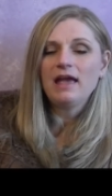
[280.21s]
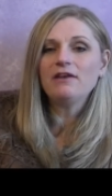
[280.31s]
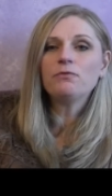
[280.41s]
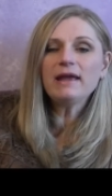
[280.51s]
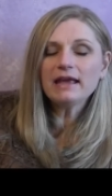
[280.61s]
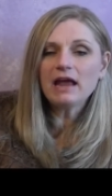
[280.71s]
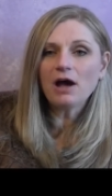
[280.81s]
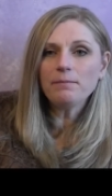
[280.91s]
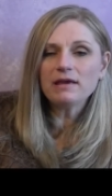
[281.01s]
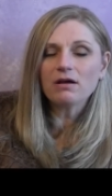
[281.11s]
And if we can
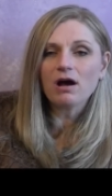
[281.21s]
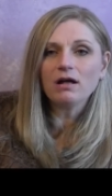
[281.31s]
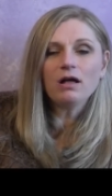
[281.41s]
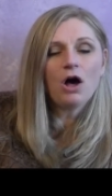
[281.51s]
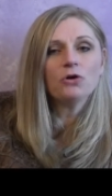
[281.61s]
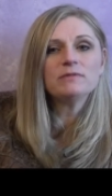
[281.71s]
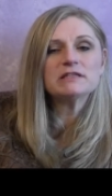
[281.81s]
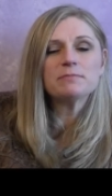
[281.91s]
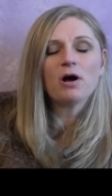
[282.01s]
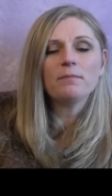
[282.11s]
help you at all,
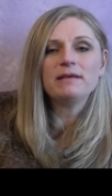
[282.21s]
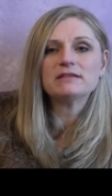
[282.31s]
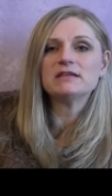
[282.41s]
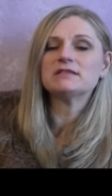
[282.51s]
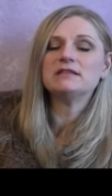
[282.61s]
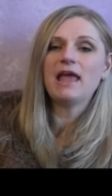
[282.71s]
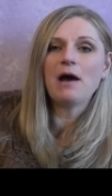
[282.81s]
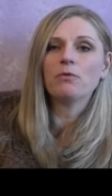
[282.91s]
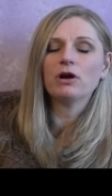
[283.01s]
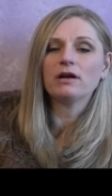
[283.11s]

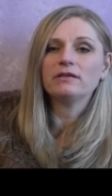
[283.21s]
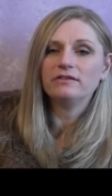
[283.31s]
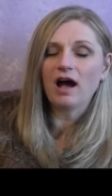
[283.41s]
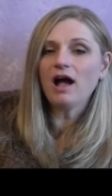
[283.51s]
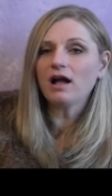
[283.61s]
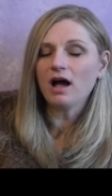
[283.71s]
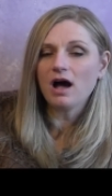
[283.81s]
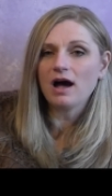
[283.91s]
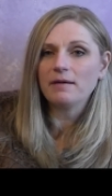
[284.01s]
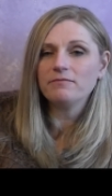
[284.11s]

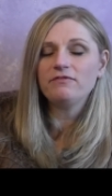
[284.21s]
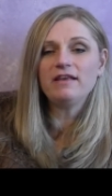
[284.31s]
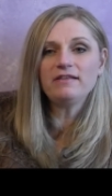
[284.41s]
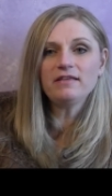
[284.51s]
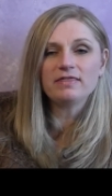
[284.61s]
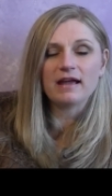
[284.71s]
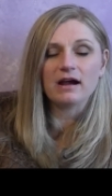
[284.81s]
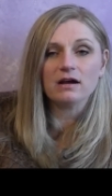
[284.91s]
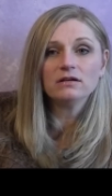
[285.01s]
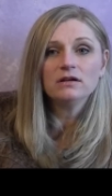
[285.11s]
homeandsmallbusinessnetwork.com, visit
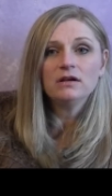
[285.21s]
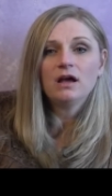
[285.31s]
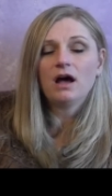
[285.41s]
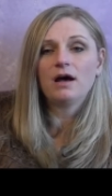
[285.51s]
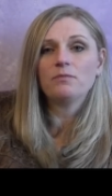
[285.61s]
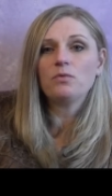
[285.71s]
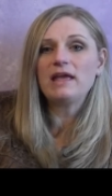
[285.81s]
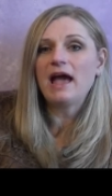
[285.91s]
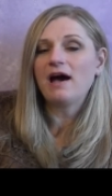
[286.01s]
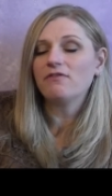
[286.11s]
there. Um,
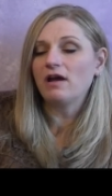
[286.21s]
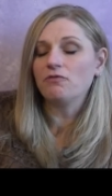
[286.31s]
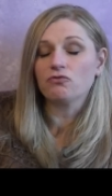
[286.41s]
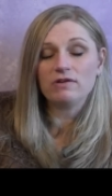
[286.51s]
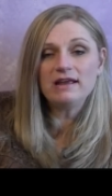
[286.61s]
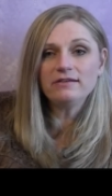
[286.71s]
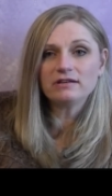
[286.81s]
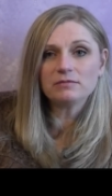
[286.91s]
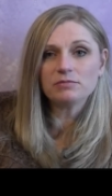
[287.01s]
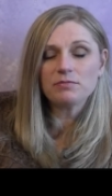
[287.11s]
we have
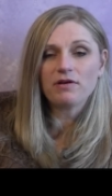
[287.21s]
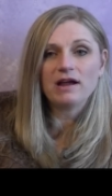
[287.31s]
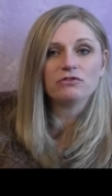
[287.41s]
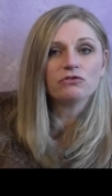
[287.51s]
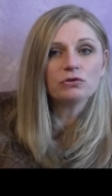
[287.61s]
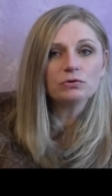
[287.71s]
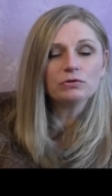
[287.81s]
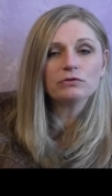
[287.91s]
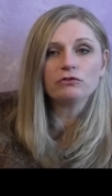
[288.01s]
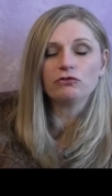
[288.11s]
reasonably priced
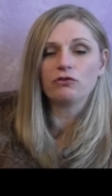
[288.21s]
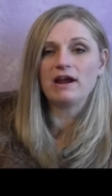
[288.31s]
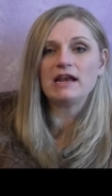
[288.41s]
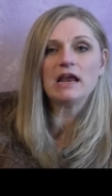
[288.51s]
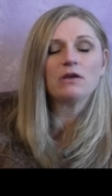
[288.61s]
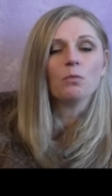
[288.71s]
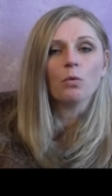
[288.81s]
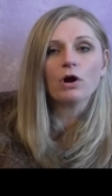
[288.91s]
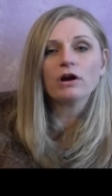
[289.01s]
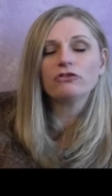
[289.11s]
tools, training,
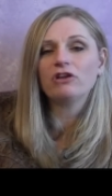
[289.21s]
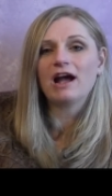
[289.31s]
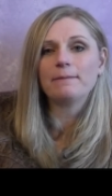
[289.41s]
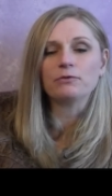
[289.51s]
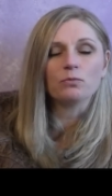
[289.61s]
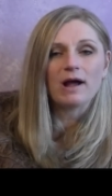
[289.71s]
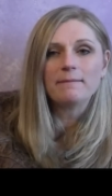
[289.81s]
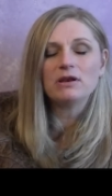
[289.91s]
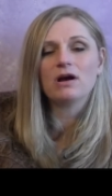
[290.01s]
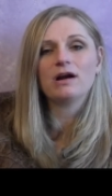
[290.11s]
workshops,
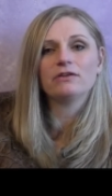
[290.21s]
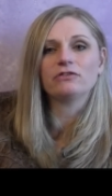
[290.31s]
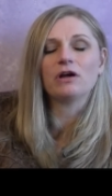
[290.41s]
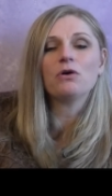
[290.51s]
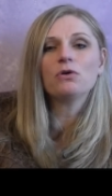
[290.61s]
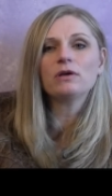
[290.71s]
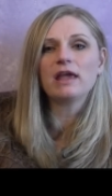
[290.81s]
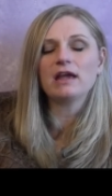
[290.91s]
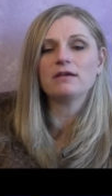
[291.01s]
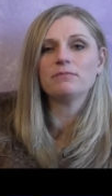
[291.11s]
webinars, the whole
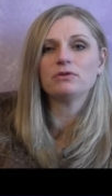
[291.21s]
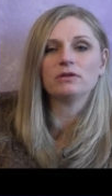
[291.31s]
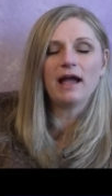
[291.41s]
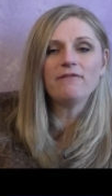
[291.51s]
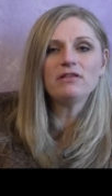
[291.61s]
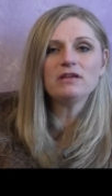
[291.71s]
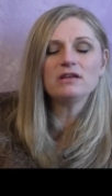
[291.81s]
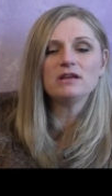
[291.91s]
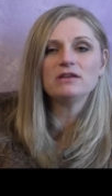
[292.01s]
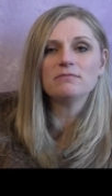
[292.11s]
kit and caboodle, everything
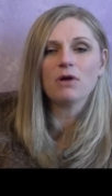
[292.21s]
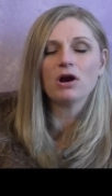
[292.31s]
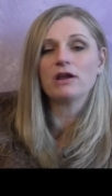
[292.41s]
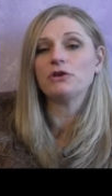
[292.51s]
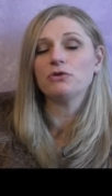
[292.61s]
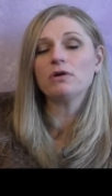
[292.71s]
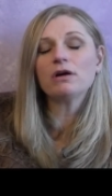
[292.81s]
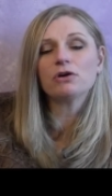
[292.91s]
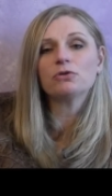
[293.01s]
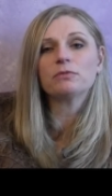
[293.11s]
you need to market
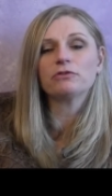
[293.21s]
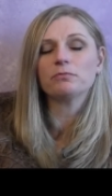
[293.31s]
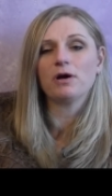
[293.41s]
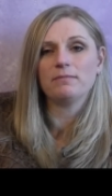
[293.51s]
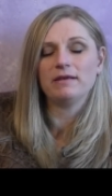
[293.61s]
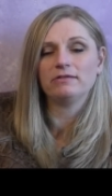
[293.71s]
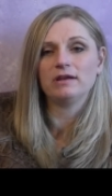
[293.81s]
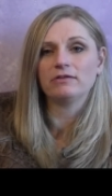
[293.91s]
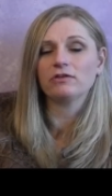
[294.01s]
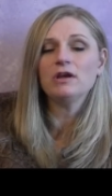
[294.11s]
your home or small
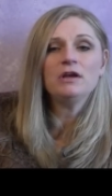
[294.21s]
business.